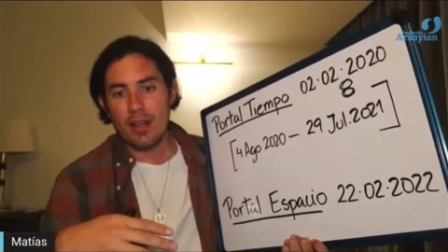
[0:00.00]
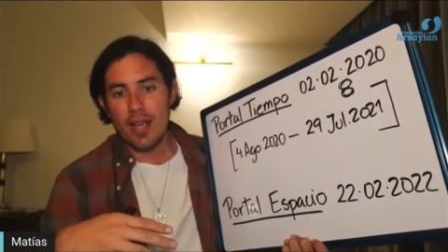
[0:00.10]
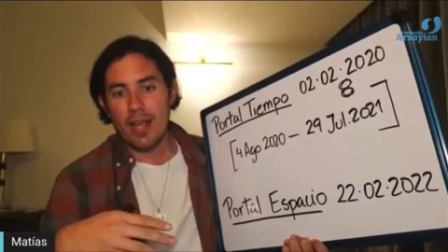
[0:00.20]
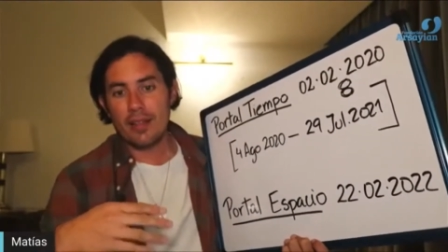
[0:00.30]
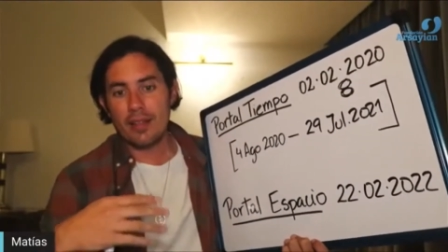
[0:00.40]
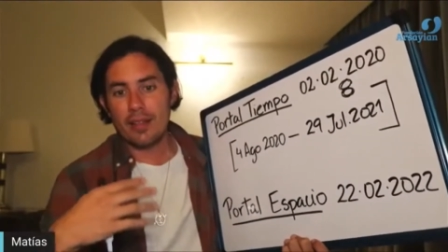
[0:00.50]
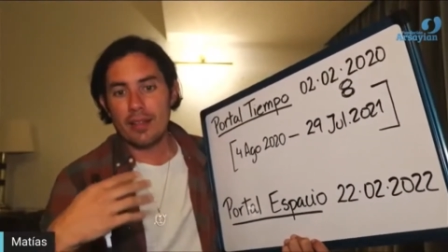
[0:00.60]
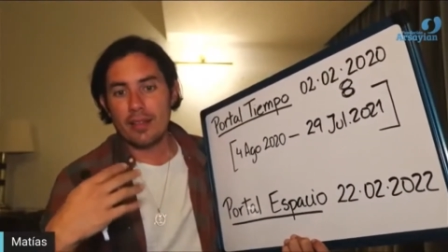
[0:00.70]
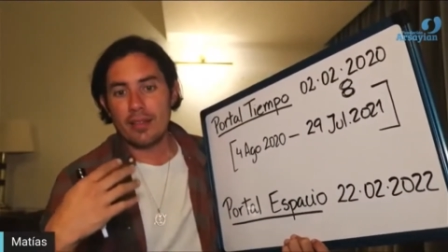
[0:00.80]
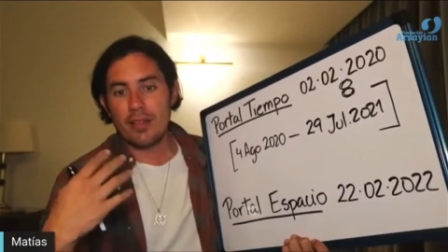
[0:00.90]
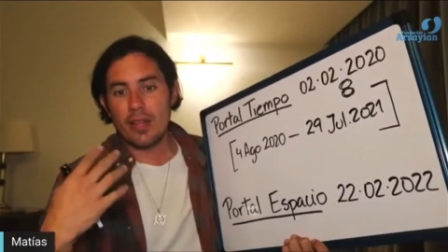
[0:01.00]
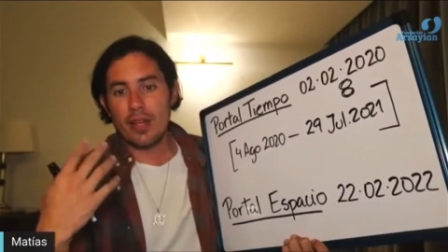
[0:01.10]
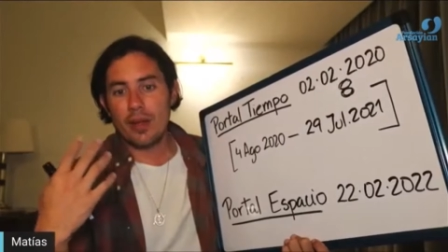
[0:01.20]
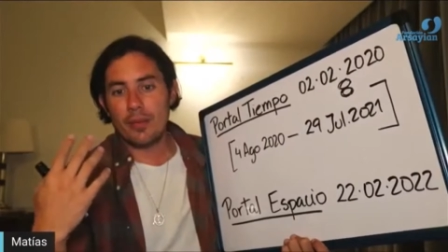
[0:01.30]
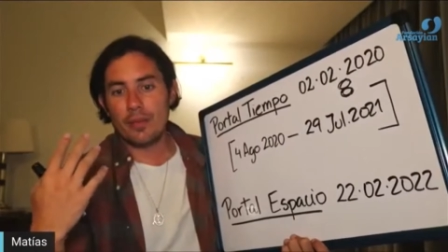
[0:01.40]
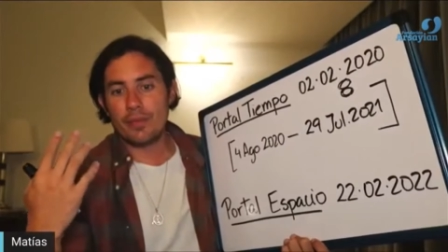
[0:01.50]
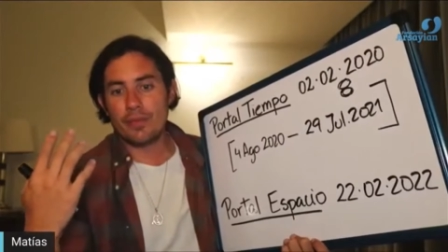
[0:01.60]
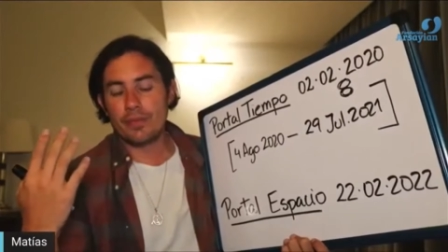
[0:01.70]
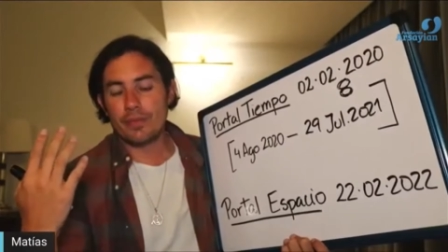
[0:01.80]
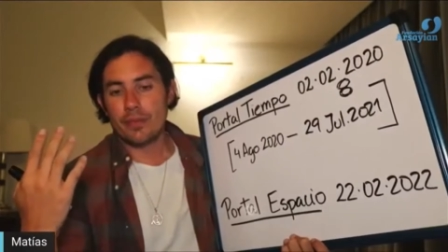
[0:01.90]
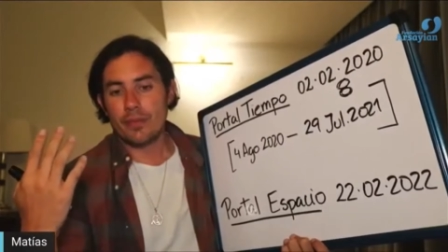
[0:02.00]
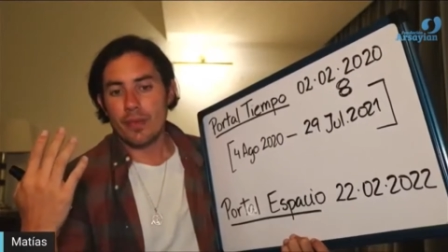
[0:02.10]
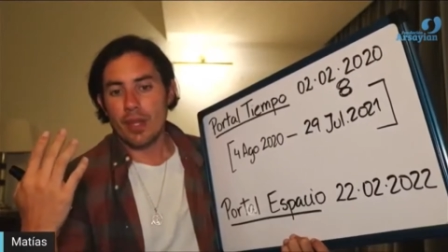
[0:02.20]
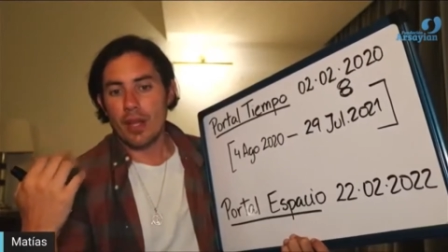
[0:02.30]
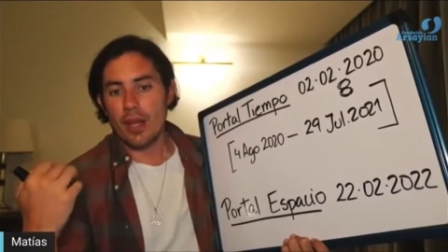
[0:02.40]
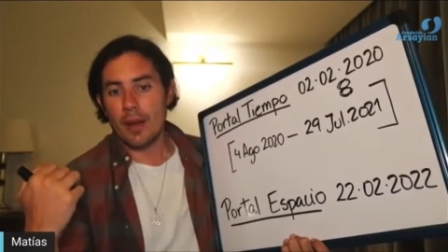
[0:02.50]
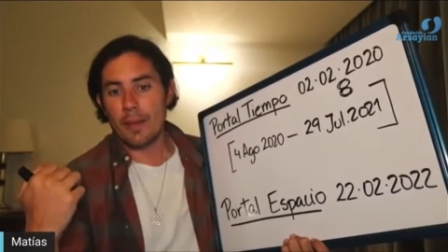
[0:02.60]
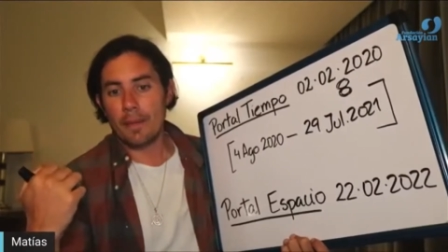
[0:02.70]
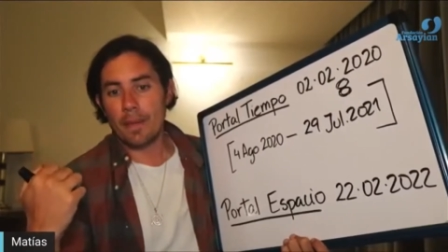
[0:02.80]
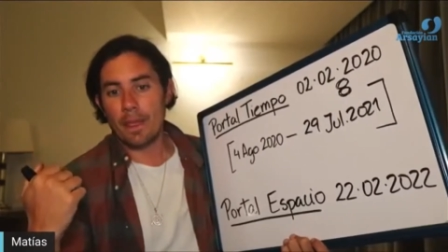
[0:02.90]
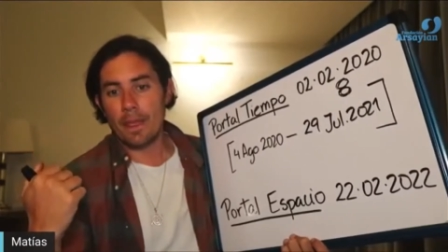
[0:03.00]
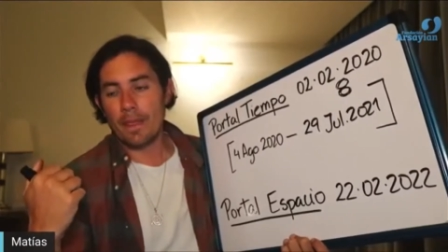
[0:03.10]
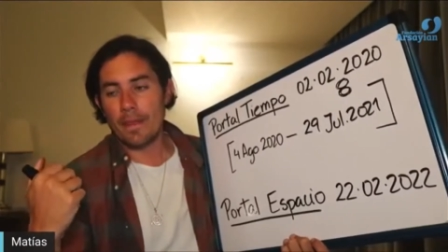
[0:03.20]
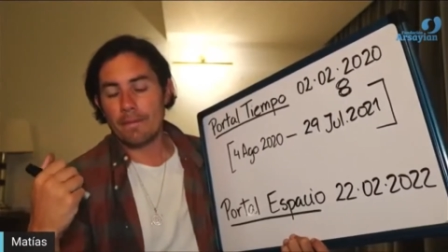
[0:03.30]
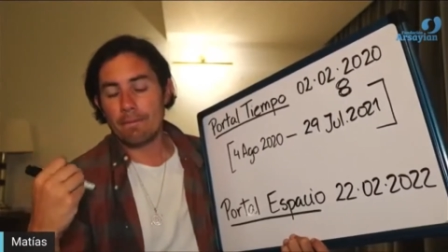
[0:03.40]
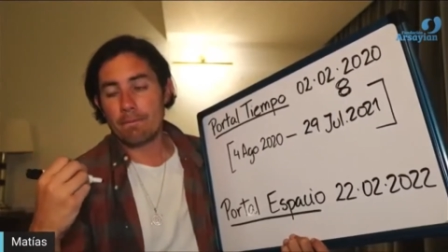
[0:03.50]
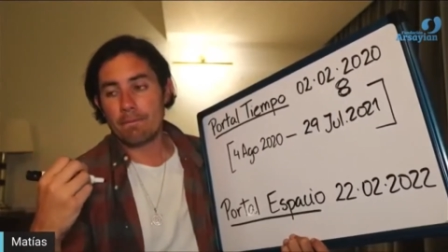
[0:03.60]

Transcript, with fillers: and the um, um,